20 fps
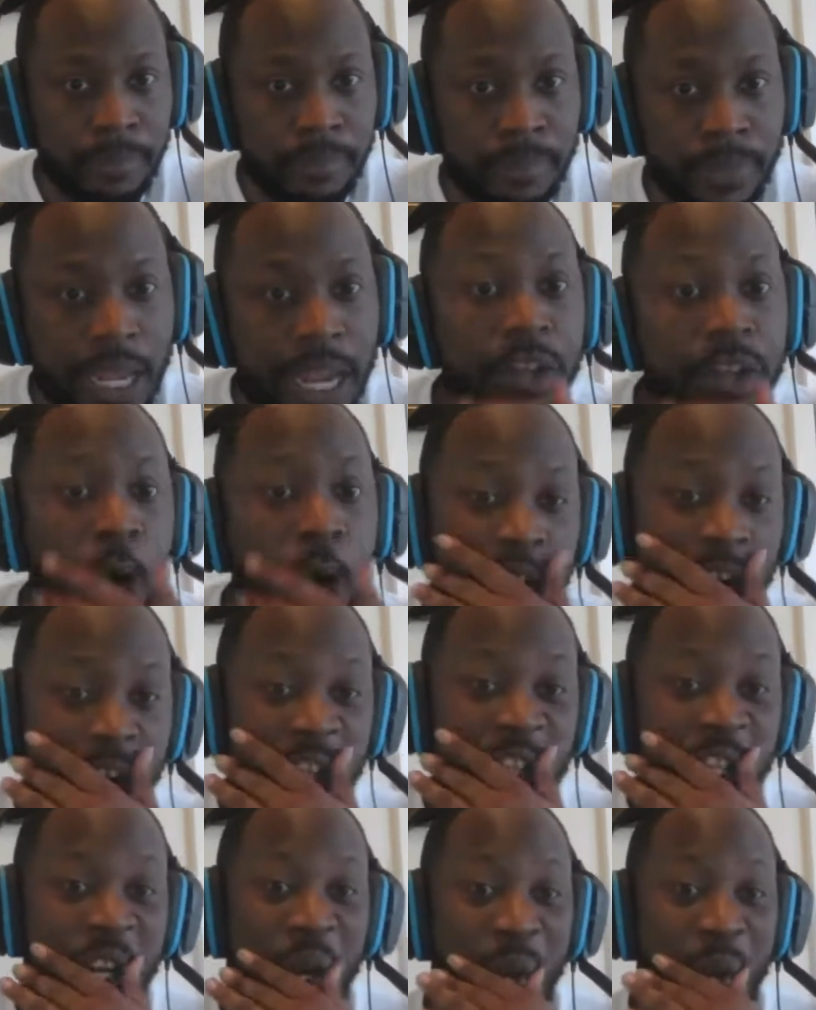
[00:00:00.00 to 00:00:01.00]
They're going out
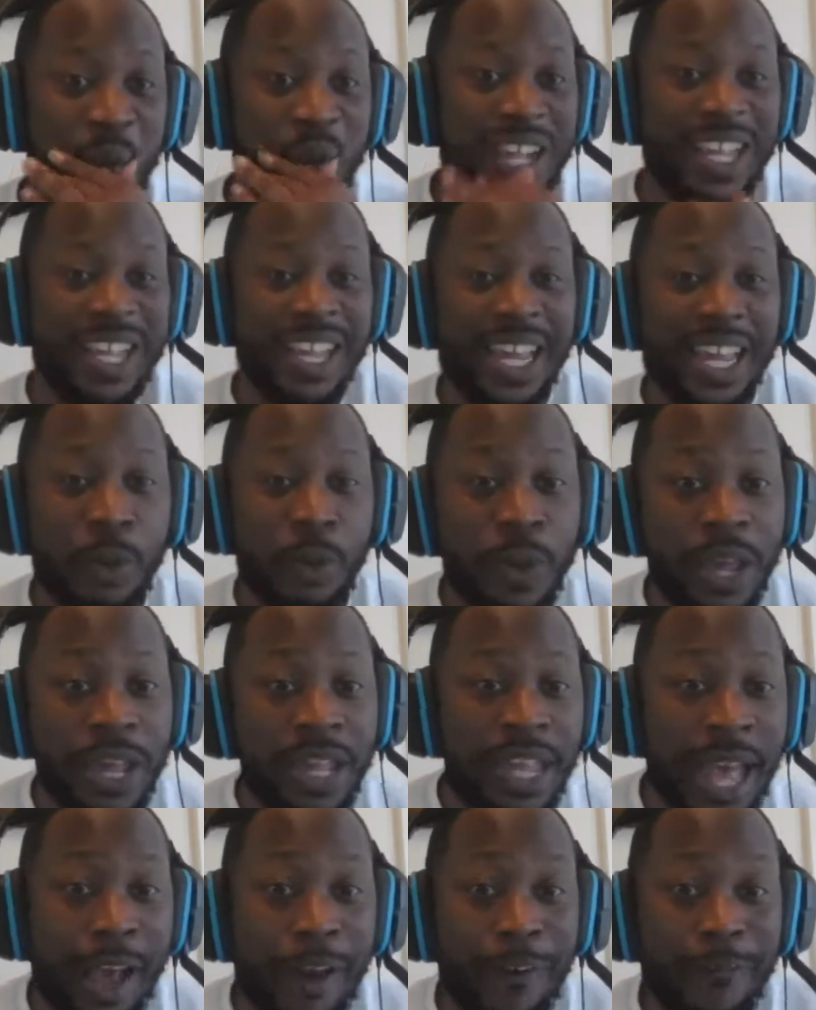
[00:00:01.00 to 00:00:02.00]
there week in, week
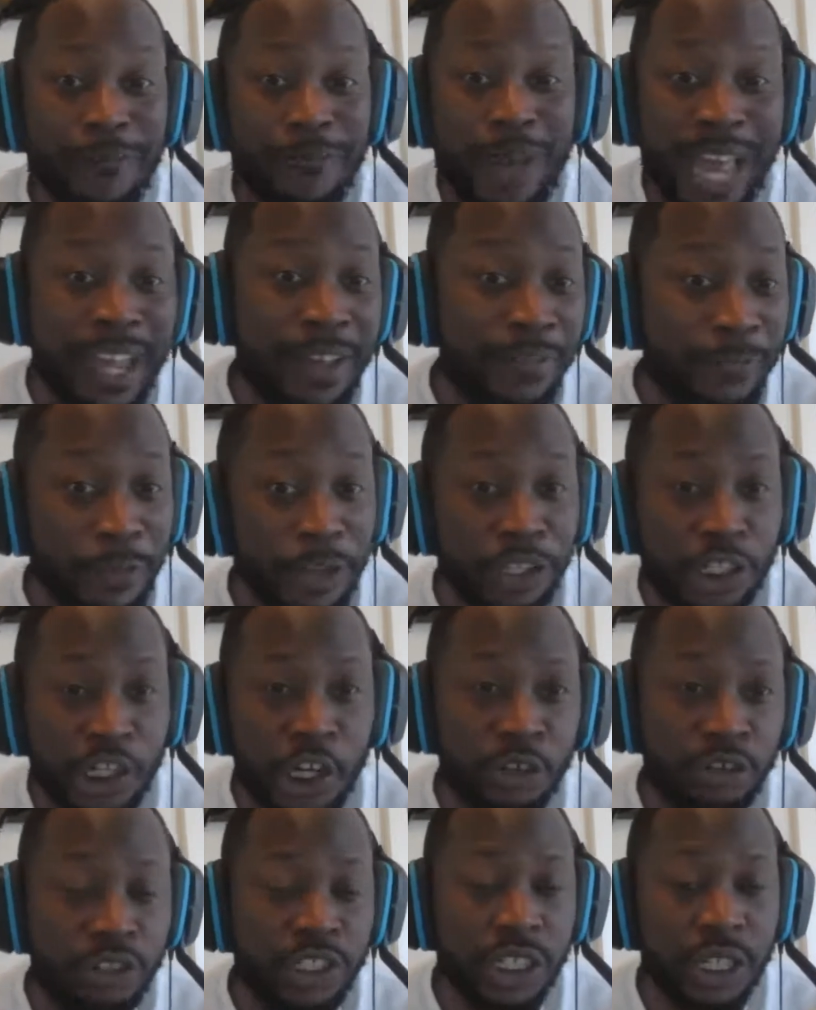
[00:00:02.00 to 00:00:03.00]
out, fighting for
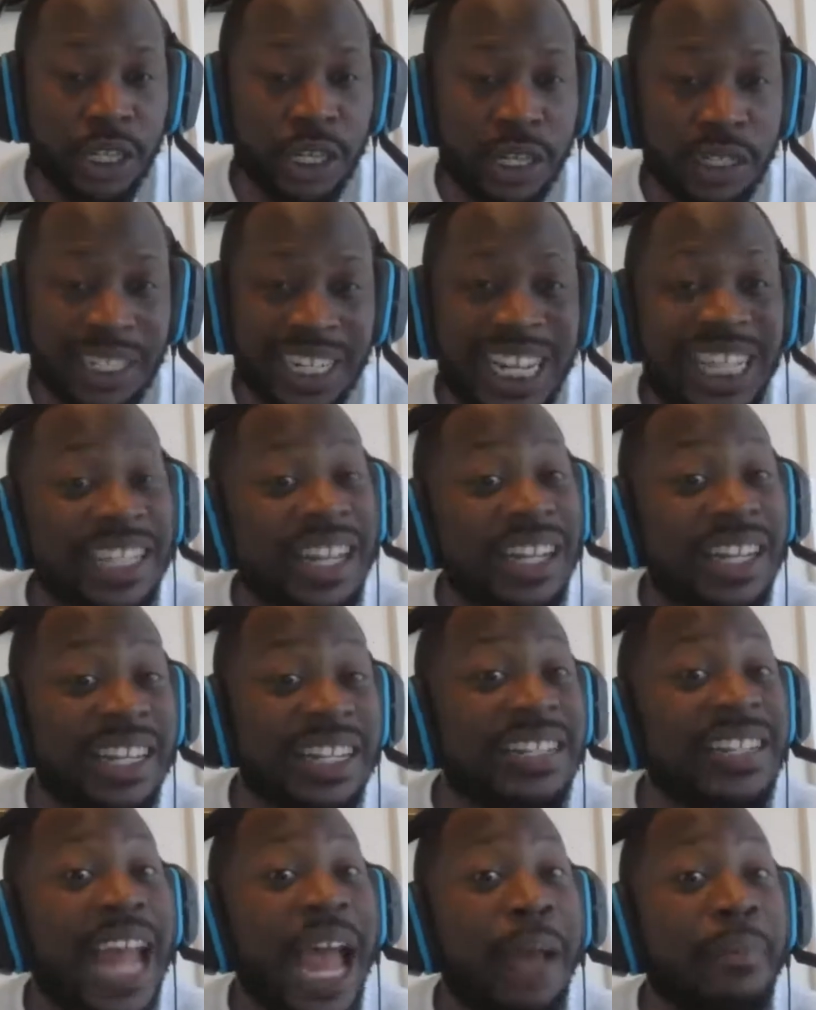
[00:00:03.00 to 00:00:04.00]
Joe Judge. He's
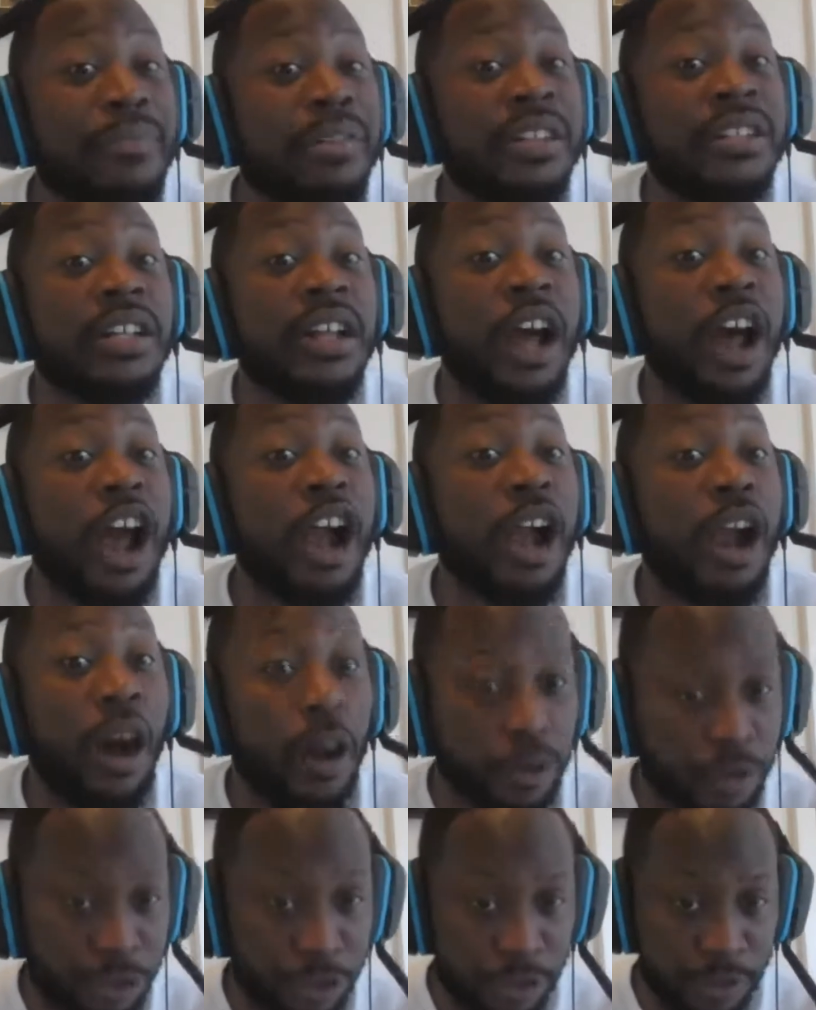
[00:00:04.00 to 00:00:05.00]
established a
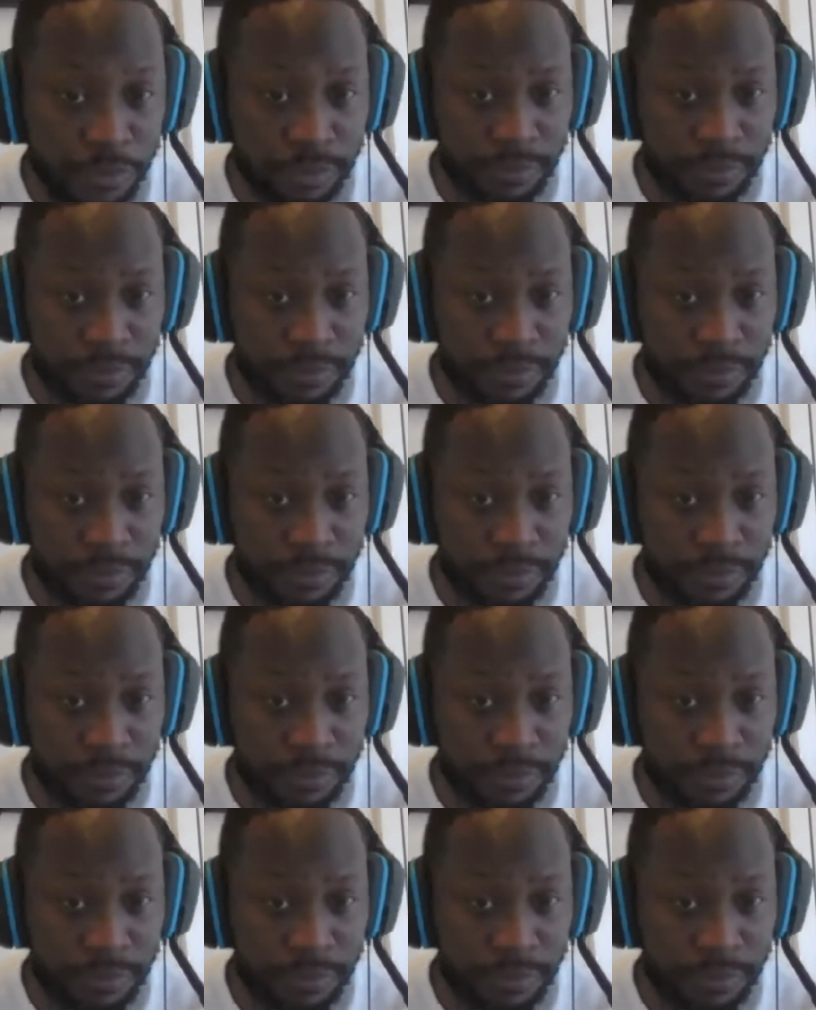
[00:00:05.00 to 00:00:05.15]
culture.